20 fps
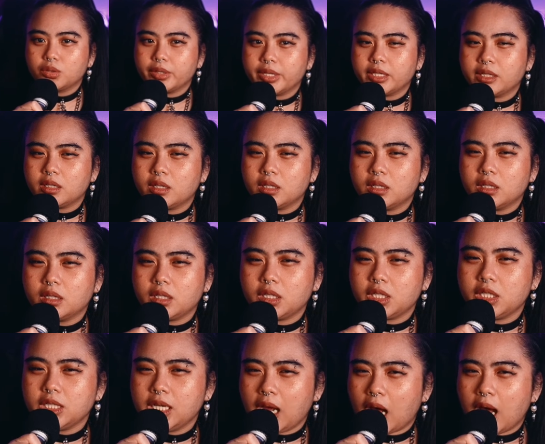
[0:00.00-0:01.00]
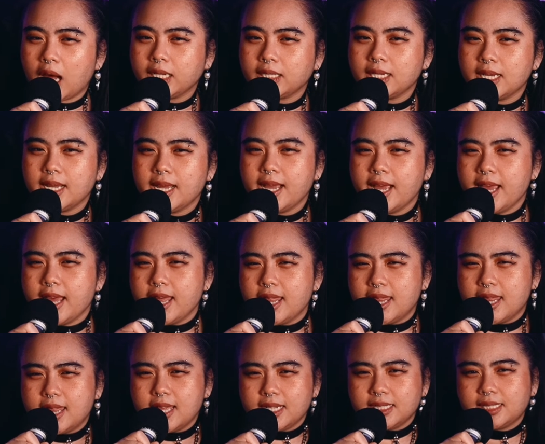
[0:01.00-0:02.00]
Greater good or not,
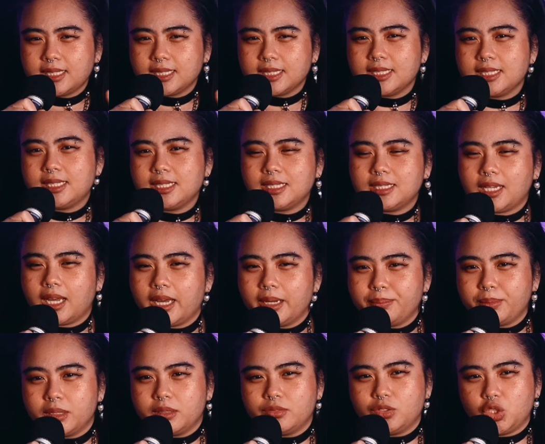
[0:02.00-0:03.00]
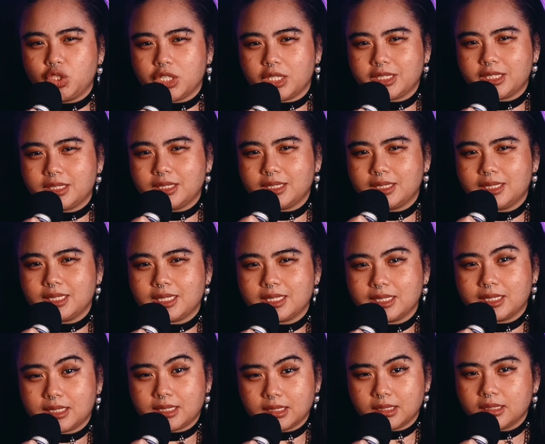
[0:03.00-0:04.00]
this is the type of justice that
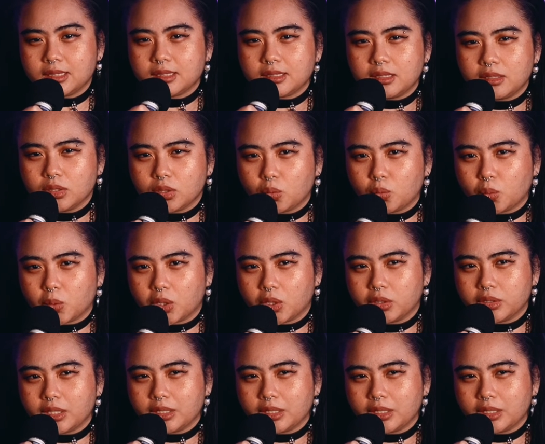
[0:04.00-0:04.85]
exists in the world,